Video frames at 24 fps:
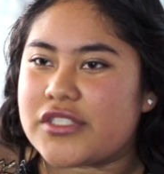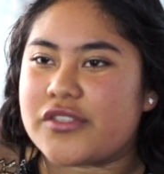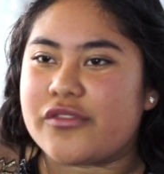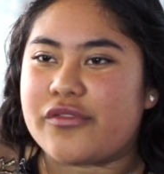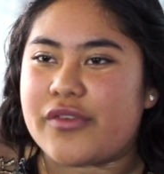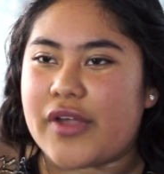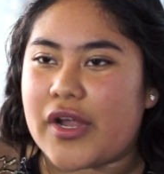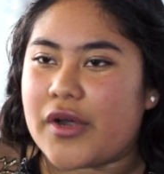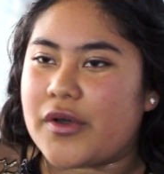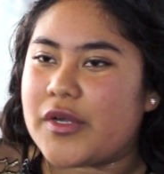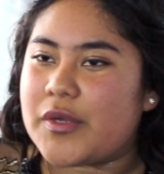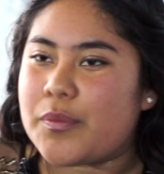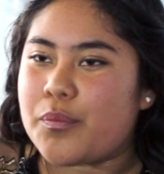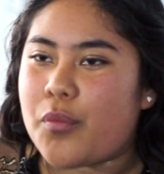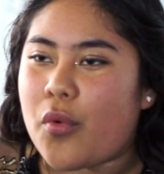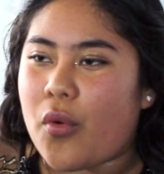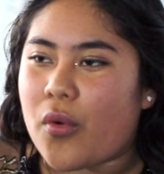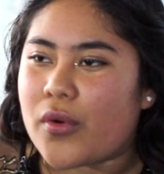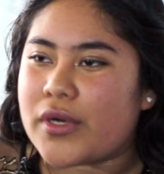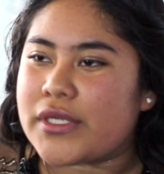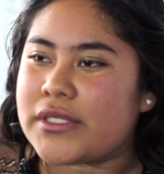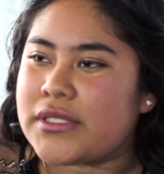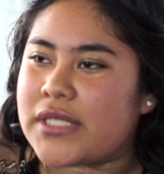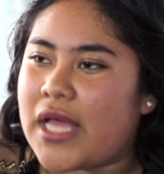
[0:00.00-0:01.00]
very
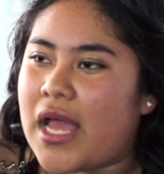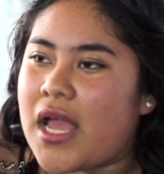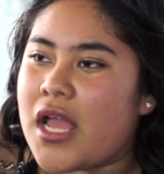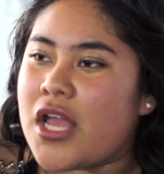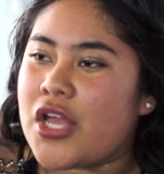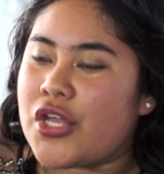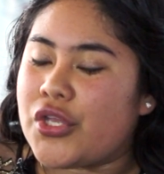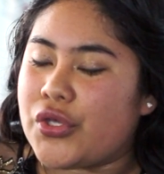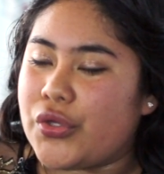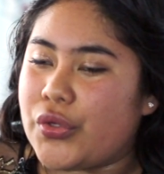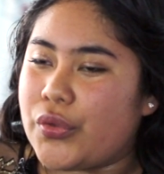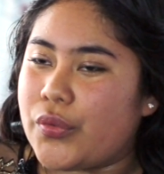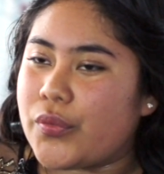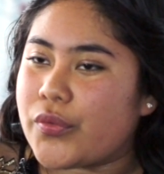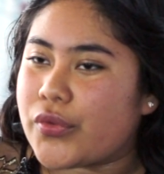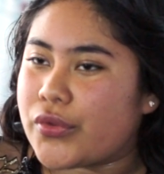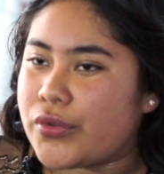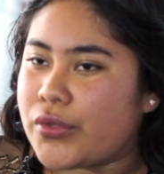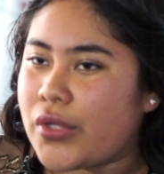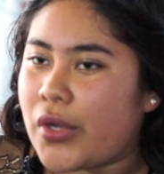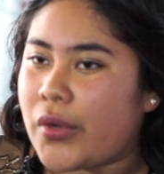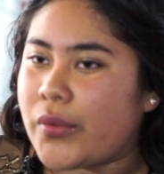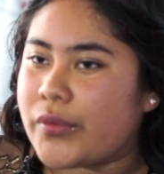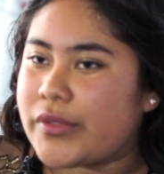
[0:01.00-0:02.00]
important that youth
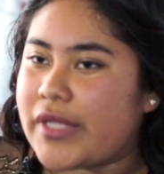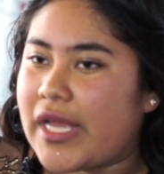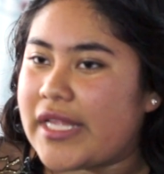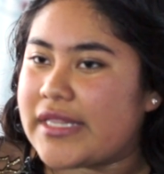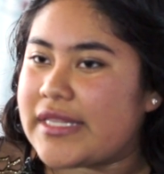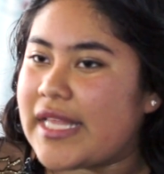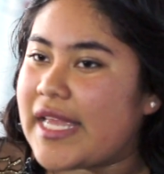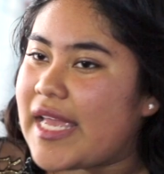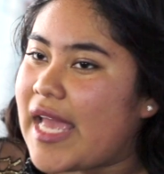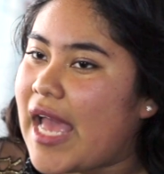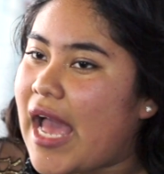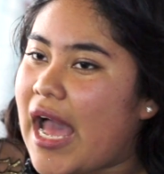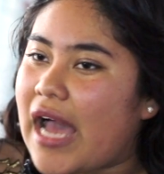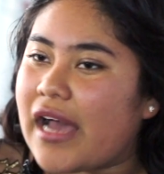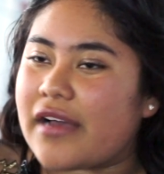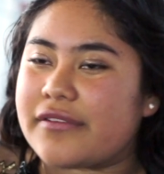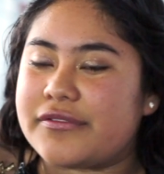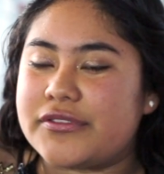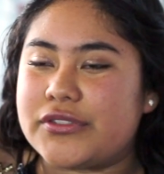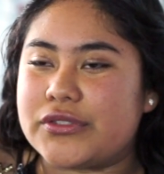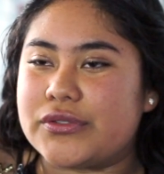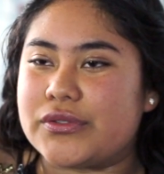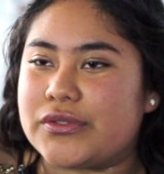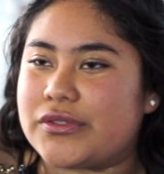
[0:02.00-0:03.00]
know that they have
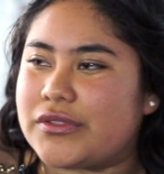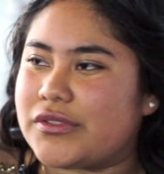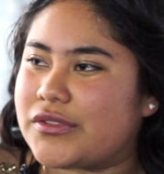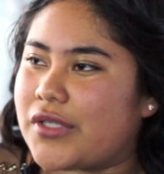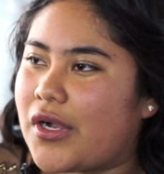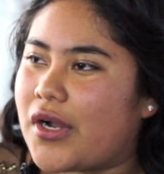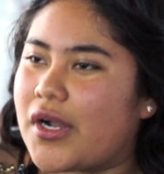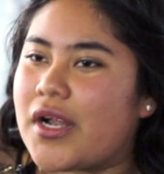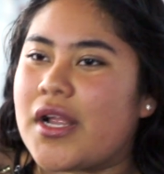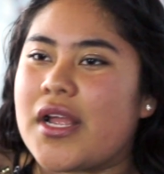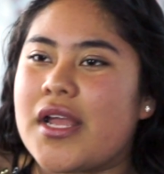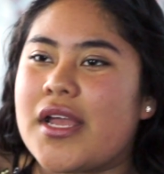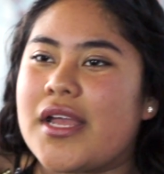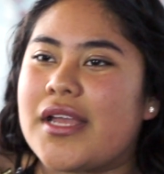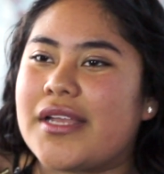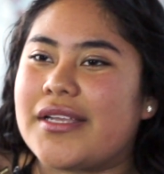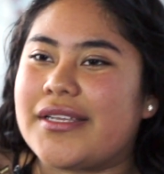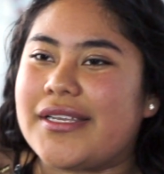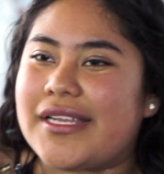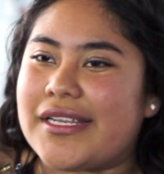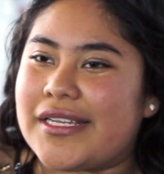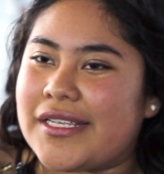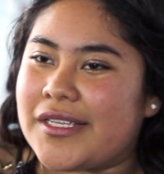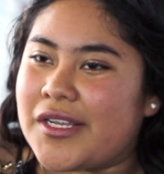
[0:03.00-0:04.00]
to start
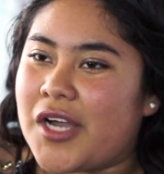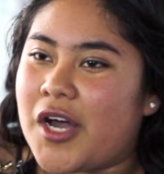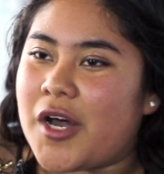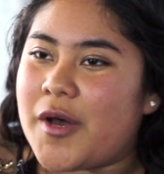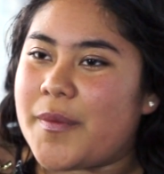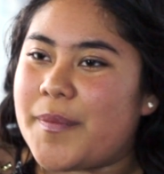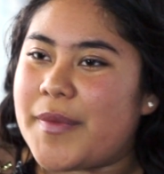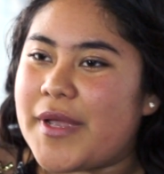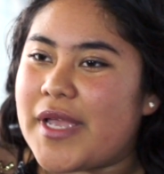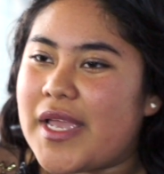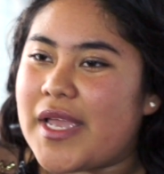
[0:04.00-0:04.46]
getting up